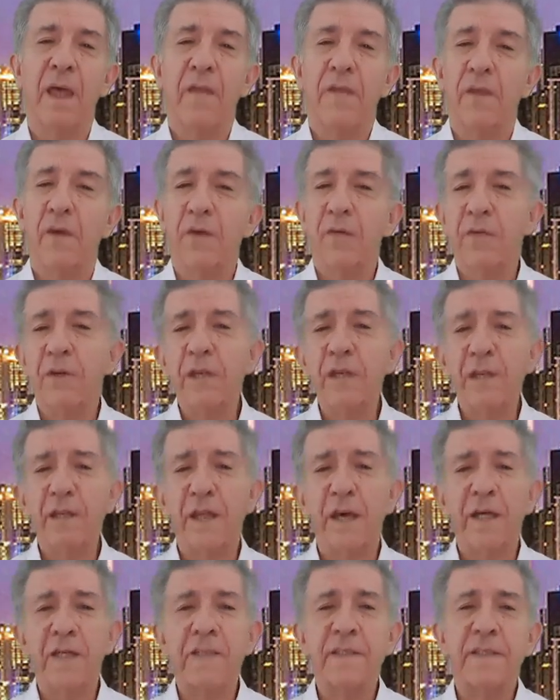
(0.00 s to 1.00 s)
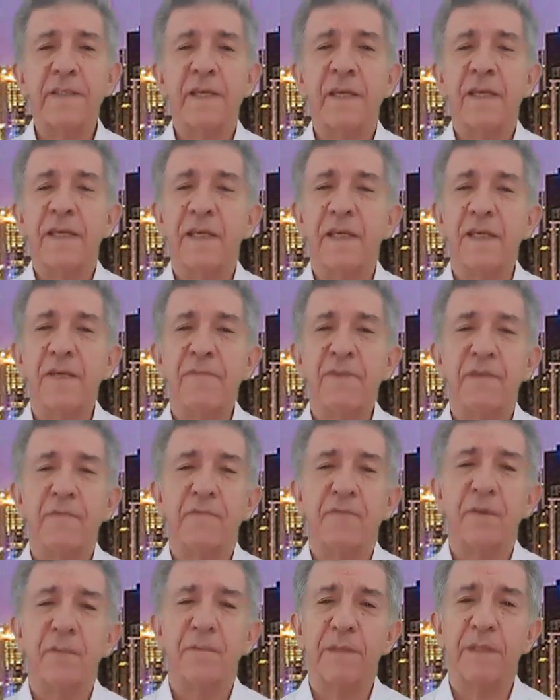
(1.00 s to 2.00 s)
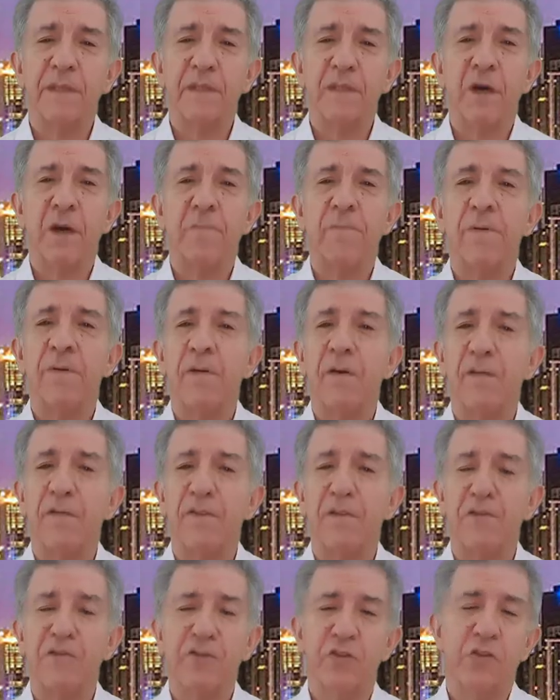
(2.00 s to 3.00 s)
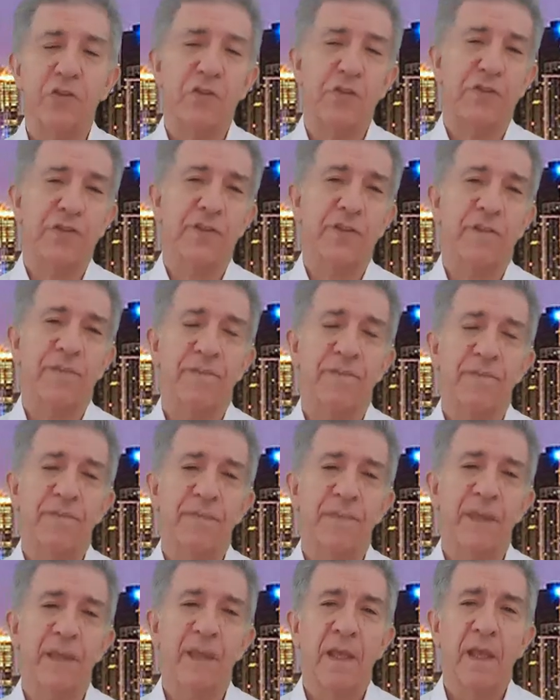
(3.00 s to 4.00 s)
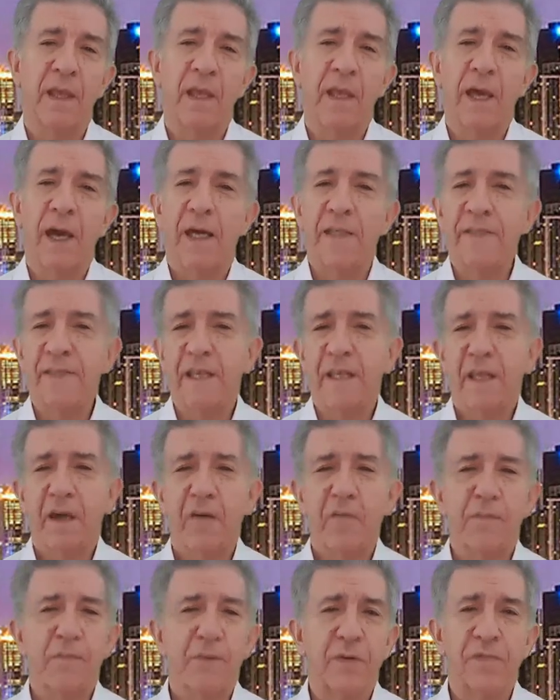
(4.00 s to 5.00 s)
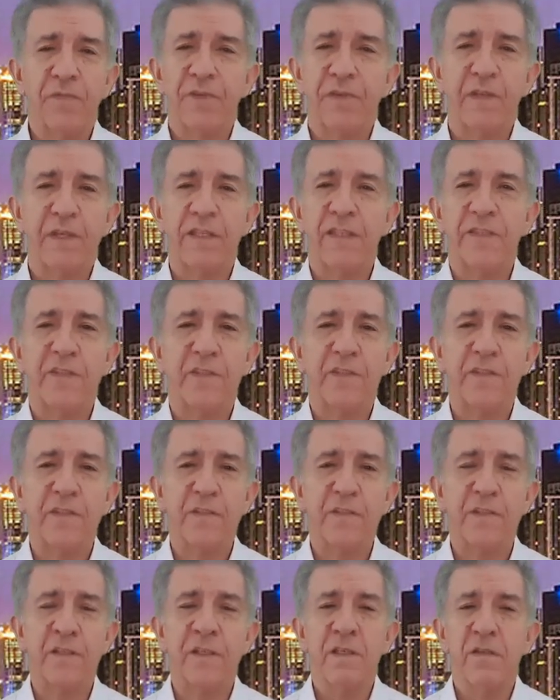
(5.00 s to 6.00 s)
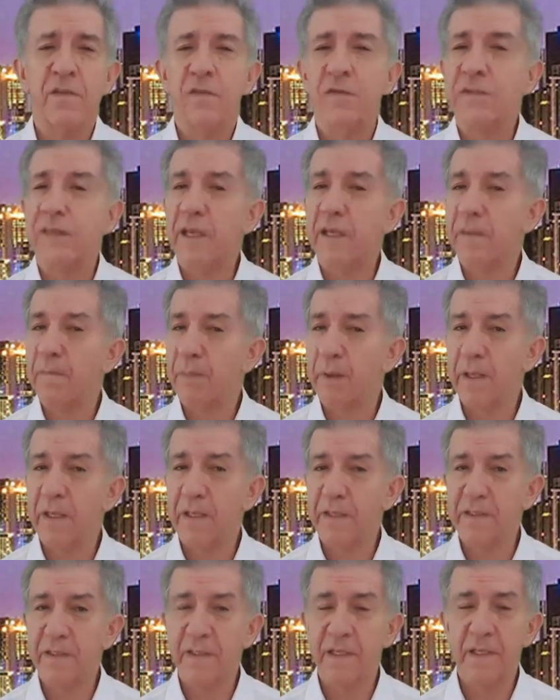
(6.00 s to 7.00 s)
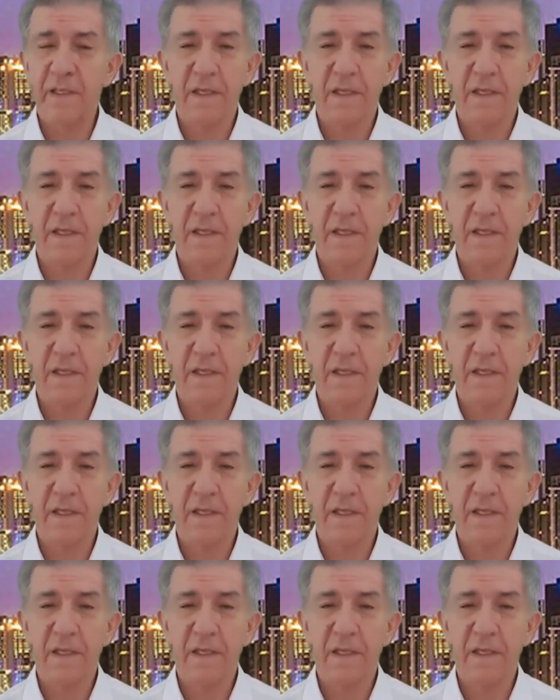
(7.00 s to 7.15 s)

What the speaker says: The green light given from the top of the Church has allowed profanations to take place